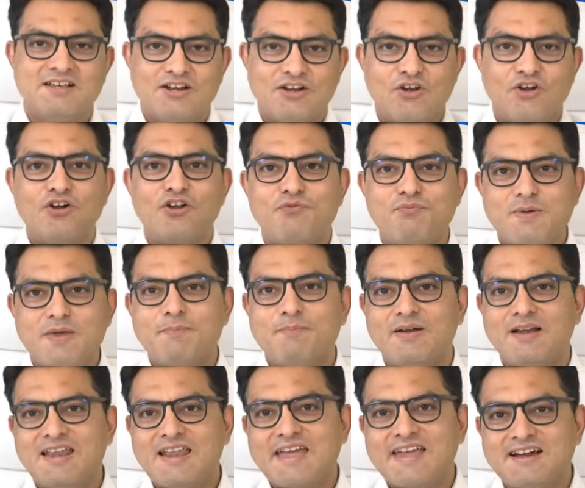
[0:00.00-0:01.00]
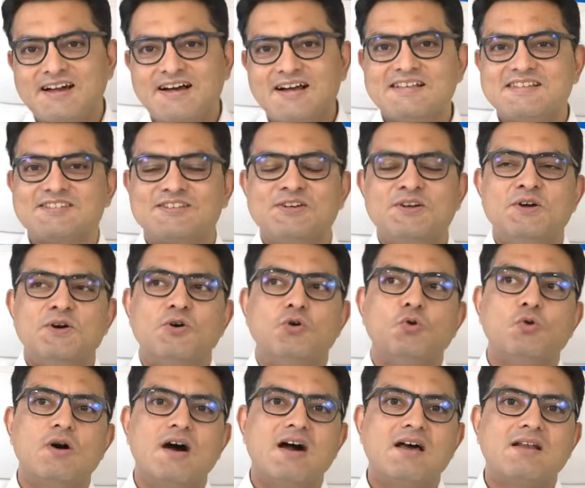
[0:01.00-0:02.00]
a lot of people like us
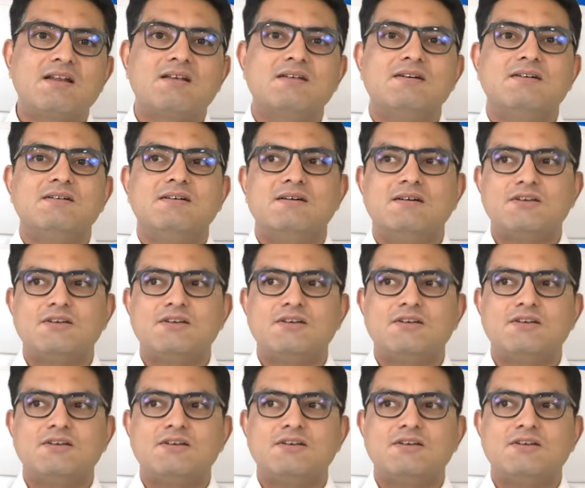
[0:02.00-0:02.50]
who are